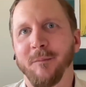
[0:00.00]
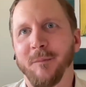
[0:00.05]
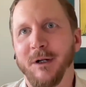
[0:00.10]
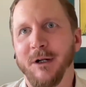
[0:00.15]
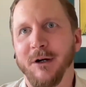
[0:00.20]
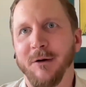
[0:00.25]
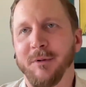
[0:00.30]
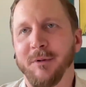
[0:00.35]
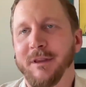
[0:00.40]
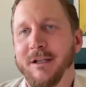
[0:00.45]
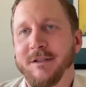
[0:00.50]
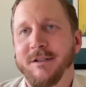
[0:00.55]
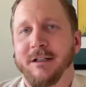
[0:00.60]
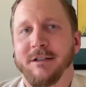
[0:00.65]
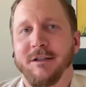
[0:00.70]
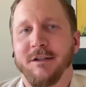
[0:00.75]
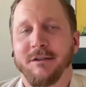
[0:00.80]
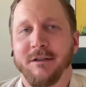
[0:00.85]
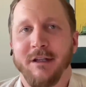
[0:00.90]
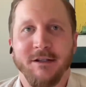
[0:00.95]
But that's
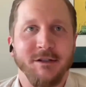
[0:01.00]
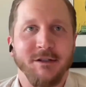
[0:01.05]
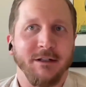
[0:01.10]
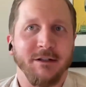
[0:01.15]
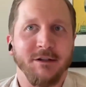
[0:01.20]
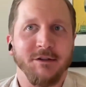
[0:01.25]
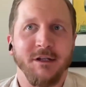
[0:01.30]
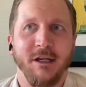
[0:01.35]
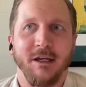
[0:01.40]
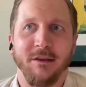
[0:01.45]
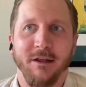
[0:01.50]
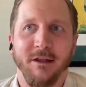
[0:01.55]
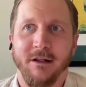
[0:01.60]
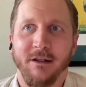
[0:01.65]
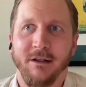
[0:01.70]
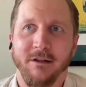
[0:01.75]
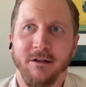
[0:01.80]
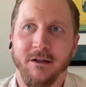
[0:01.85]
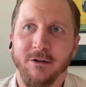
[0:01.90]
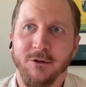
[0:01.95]
not to say
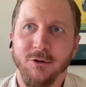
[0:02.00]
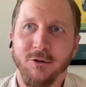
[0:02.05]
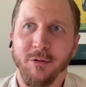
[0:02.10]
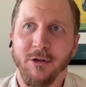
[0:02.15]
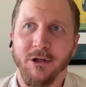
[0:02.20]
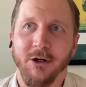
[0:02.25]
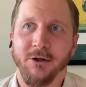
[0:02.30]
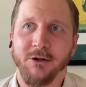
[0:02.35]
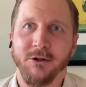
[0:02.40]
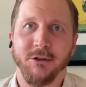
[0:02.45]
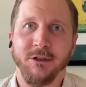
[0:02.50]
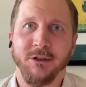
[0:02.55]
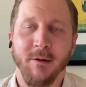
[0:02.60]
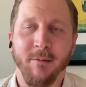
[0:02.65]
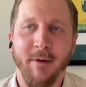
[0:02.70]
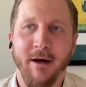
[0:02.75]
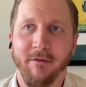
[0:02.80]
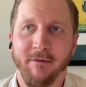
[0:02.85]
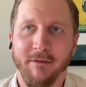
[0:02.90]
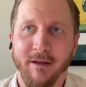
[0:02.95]
that a new player couldn't
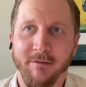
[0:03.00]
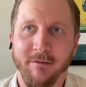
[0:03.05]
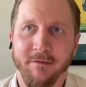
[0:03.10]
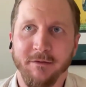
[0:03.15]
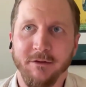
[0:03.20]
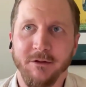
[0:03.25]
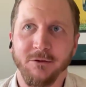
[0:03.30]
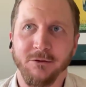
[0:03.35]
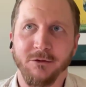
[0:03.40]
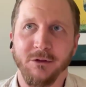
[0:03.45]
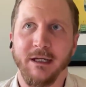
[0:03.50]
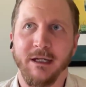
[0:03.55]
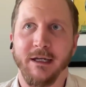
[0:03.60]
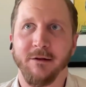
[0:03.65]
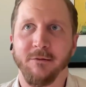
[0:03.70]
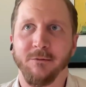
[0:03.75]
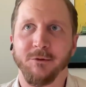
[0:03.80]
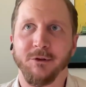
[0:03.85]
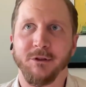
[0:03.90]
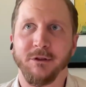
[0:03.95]
come out of left field
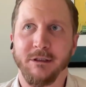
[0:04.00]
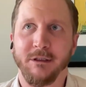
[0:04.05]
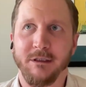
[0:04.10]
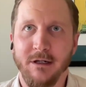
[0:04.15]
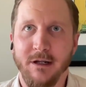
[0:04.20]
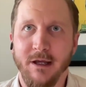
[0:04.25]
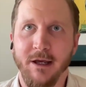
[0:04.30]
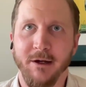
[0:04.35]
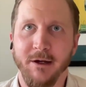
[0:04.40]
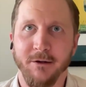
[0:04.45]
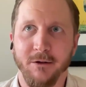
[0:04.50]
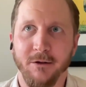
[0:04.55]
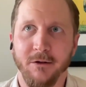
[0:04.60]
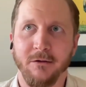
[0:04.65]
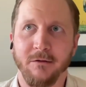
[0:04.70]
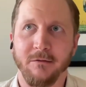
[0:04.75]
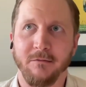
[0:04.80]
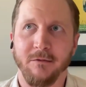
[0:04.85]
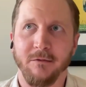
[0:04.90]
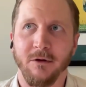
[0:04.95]
and really
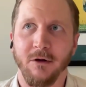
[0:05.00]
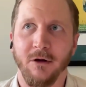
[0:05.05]
nail